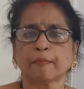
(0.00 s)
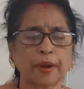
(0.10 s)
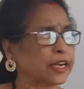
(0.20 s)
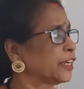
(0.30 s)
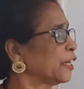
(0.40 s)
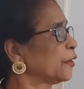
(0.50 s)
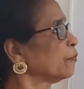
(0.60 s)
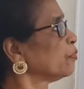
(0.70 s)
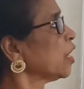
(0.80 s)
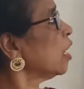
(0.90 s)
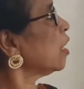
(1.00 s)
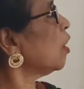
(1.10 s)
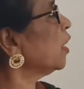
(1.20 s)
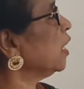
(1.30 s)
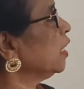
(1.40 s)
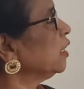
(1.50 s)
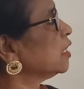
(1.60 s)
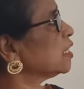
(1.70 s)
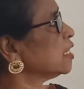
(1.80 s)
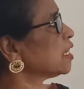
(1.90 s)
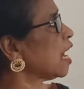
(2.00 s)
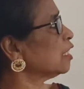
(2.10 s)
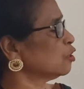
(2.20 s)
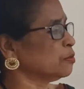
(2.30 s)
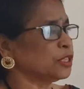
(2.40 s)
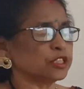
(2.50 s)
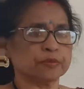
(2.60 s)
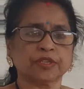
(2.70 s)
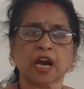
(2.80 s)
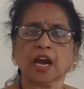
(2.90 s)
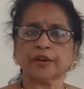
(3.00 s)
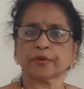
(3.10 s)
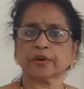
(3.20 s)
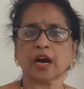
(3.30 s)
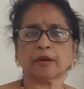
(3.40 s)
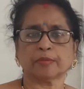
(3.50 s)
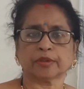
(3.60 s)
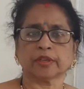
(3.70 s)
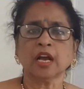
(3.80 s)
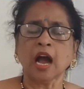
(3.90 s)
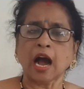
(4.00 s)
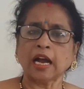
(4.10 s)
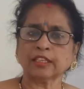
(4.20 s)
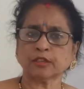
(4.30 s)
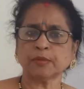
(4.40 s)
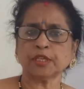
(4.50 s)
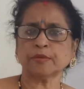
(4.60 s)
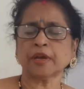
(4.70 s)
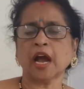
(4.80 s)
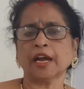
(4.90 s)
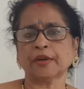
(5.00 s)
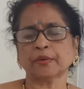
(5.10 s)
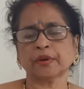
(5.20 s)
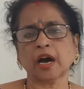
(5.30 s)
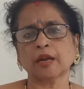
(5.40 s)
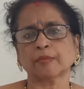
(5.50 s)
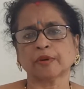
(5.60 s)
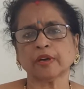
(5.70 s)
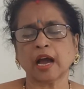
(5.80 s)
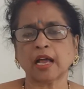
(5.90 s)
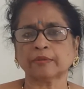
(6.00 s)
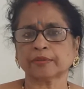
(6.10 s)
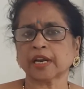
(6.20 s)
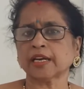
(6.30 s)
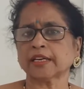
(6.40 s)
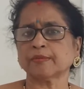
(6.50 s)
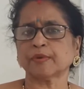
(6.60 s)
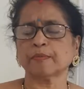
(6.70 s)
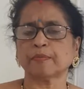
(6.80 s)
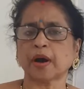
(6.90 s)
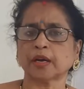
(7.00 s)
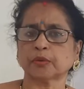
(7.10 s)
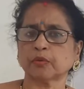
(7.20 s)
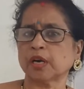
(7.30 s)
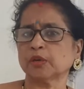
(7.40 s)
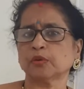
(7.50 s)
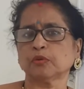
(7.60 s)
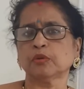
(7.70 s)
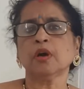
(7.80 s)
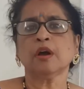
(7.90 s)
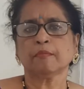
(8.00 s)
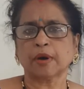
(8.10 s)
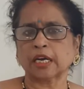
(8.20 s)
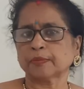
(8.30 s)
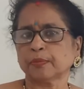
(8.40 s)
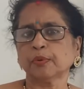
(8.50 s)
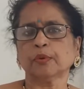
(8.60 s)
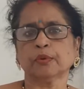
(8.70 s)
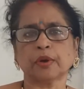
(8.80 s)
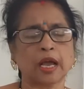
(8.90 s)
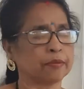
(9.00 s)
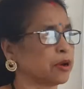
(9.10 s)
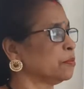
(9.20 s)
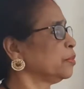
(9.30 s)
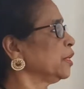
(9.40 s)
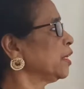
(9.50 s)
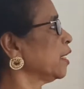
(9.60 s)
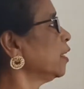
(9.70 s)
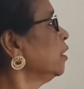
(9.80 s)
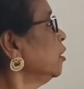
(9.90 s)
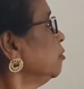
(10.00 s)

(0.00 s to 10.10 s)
pentene. Now here this is isomerism in hydrocarbon. Isomerism in hydrocarbon I have started from part 1 to part 4 I have completed.